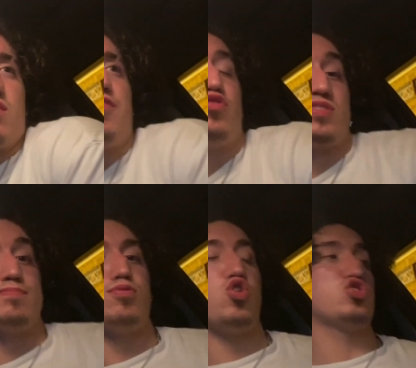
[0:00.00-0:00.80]
for some
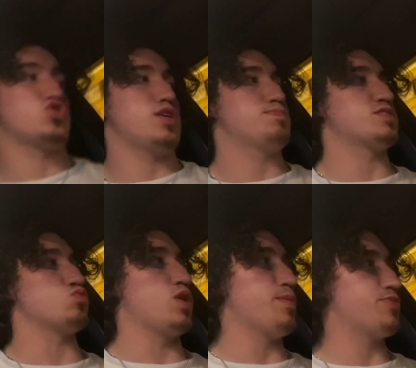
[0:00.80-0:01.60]
pause reps,
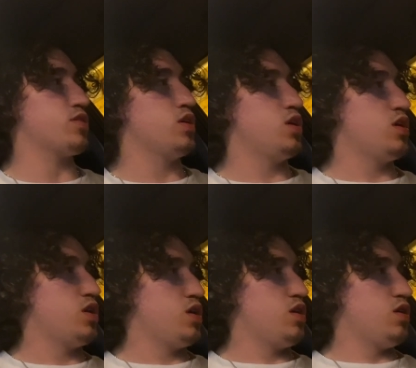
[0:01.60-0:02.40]
Rep.
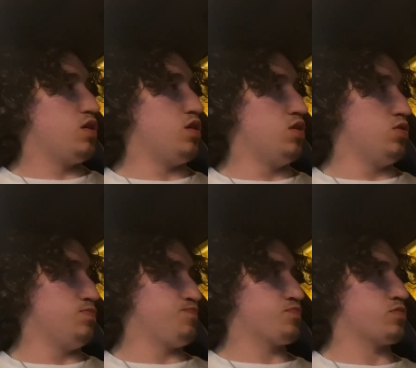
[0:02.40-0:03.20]

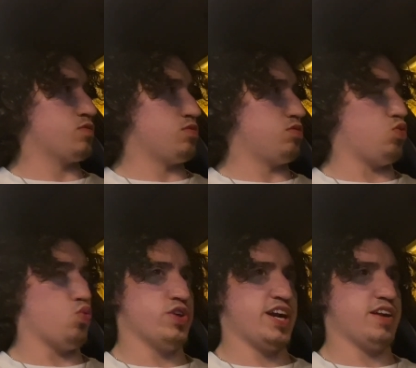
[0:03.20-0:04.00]
um,
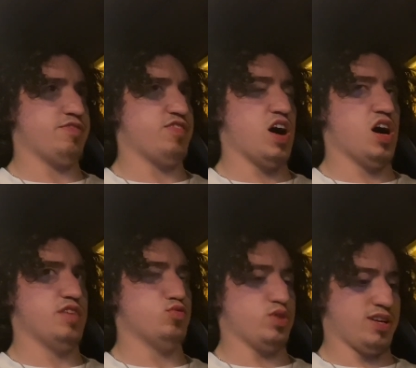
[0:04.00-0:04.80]

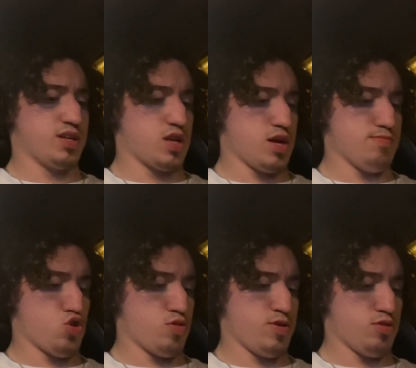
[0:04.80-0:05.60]
185 on incline
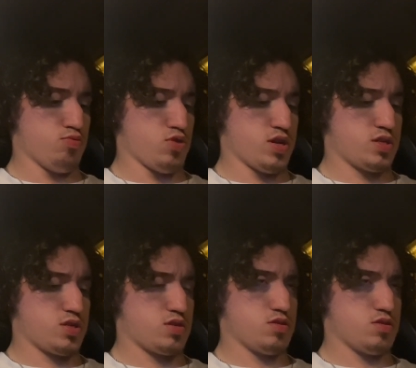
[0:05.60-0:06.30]
barbell press.